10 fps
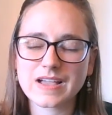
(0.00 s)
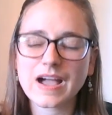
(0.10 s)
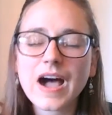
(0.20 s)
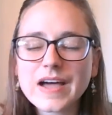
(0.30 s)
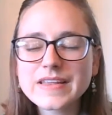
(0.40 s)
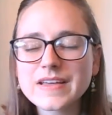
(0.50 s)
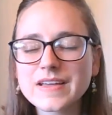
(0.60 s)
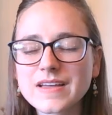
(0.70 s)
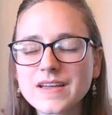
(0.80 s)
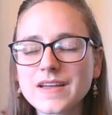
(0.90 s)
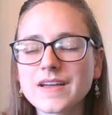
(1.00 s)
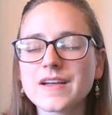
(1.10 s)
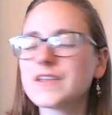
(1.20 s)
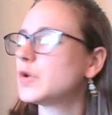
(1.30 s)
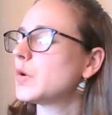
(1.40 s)
God,
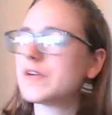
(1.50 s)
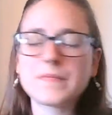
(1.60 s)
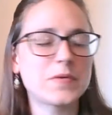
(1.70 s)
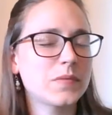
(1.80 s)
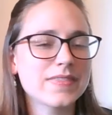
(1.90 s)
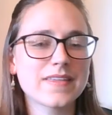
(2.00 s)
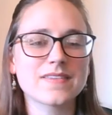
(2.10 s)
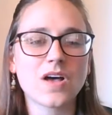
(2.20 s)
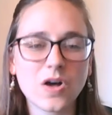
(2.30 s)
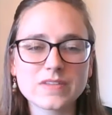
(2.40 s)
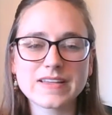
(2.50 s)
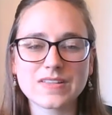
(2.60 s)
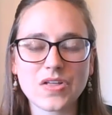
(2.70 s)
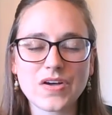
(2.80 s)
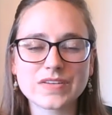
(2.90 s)
you have been with us all day
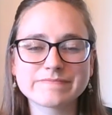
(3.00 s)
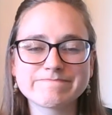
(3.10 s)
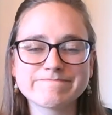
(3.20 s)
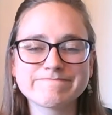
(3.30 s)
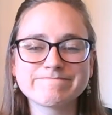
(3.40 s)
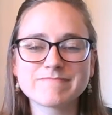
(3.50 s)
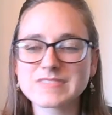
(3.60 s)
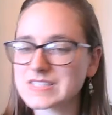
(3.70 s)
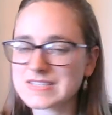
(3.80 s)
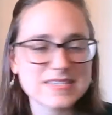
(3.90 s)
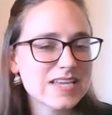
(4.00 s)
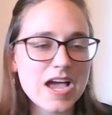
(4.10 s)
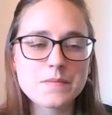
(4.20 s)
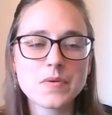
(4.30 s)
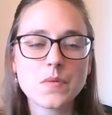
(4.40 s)
long, since the
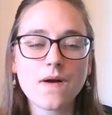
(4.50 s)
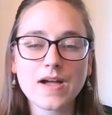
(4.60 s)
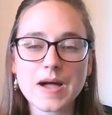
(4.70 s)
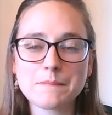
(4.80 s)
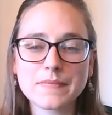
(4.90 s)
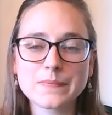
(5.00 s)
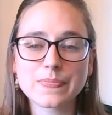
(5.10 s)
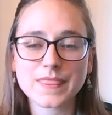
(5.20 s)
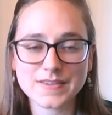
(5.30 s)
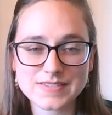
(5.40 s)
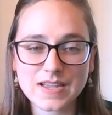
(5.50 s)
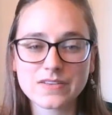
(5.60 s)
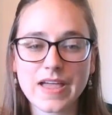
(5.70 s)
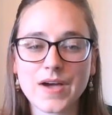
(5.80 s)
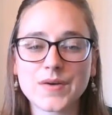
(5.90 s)
time we woke up until
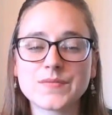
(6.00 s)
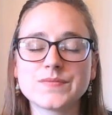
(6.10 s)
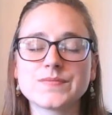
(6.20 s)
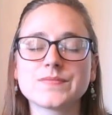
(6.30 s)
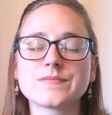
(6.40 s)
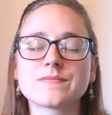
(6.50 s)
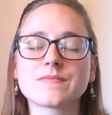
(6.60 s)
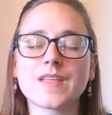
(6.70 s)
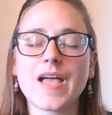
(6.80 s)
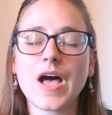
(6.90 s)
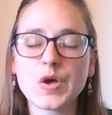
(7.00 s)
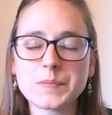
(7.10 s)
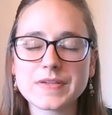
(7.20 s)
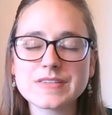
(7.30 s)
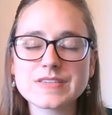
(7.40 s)
now.
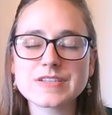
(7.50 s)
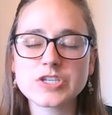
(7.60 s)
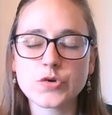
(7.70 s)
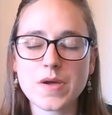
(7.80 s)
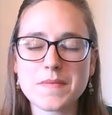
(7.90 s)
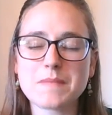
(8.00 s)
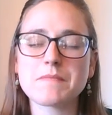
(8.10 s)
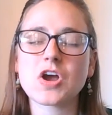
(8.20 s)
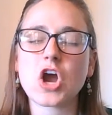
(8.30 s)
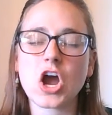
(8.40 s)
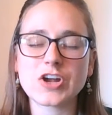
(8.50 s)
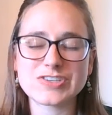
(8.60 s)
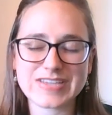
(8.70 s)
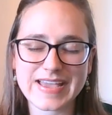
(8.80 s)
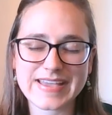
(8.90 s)
Help us to remember our
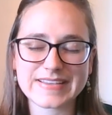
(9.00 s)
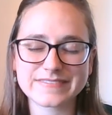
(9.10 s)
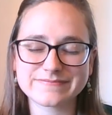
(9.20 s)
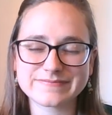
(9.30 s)
day.